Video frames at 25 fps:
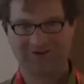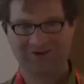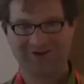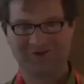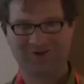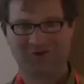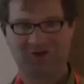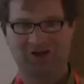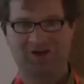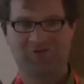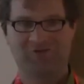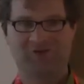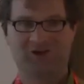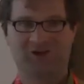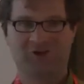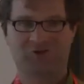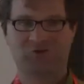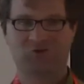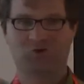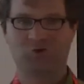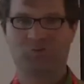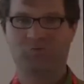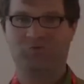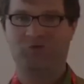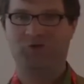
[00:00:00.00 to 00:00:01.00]
you have like
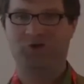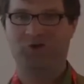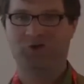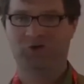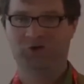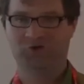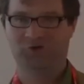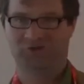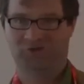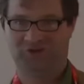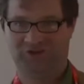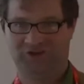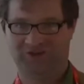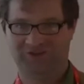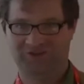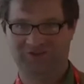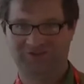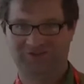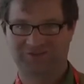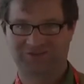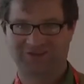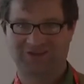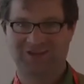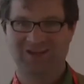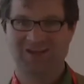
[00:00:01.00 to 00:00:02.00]
room for new
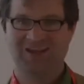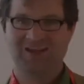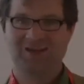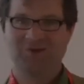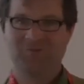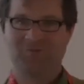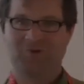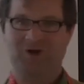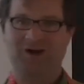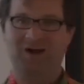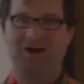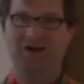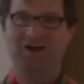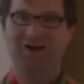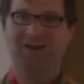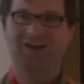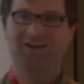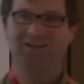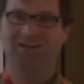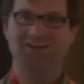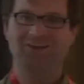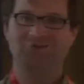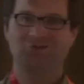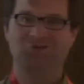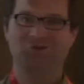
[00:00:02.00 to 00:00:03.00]
things.
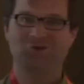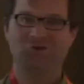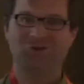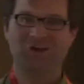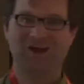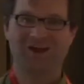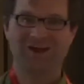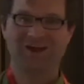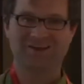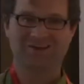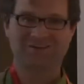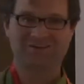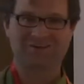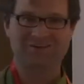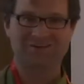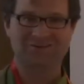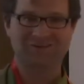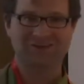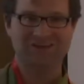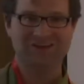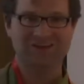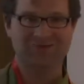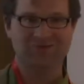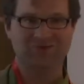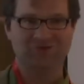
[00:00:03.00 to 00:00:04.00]
But if you
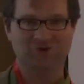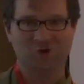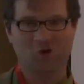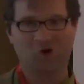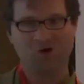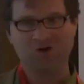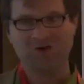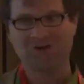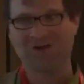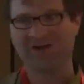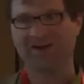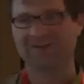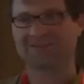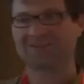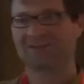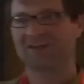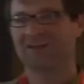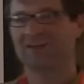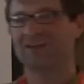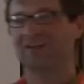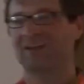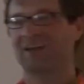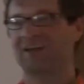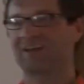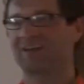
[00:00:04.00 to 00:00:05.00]
like, even the old guys
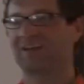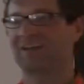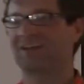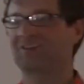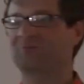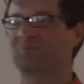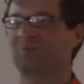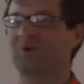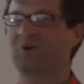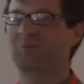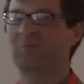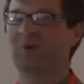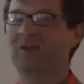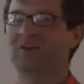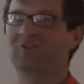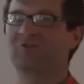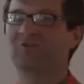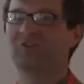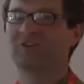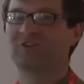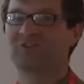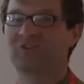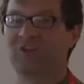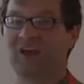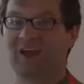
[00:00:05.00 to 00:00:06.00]
can like
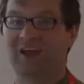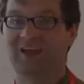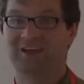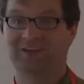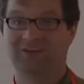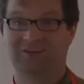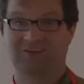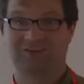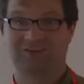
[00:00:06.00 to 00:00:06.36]
experiment with like